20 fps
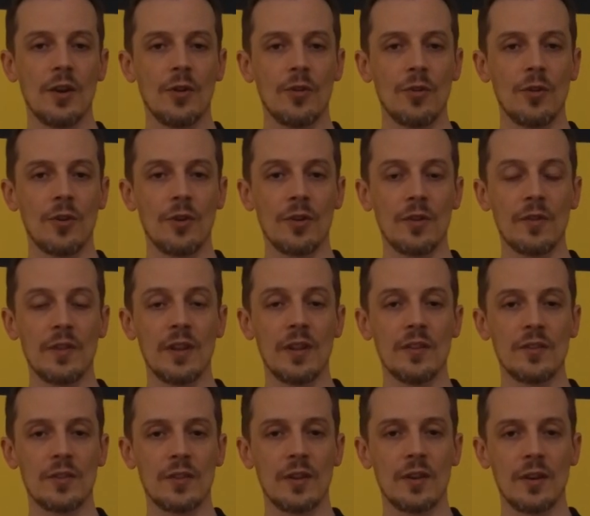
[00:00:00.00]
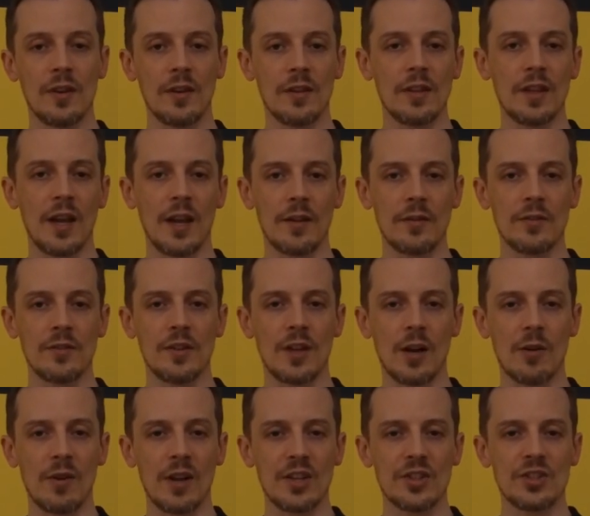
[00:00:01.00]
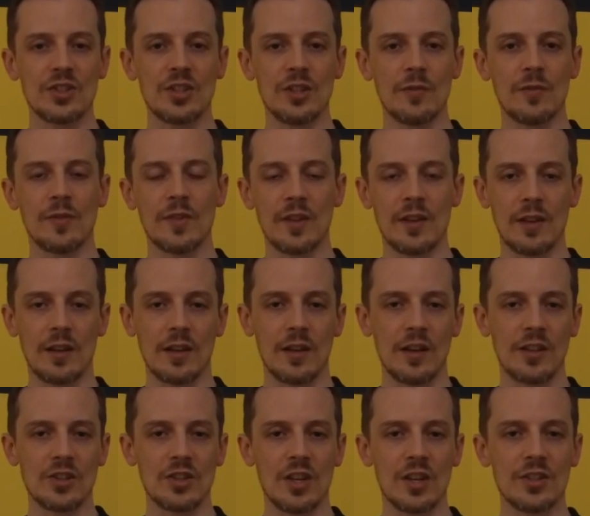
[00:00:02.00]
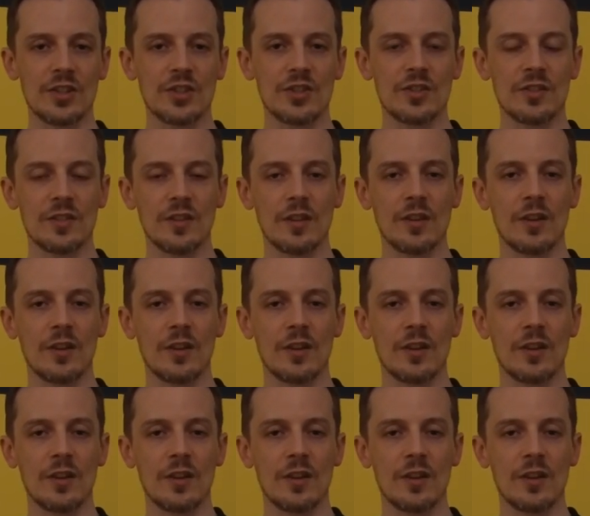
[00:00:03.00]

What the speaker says: or these direct shift clutchless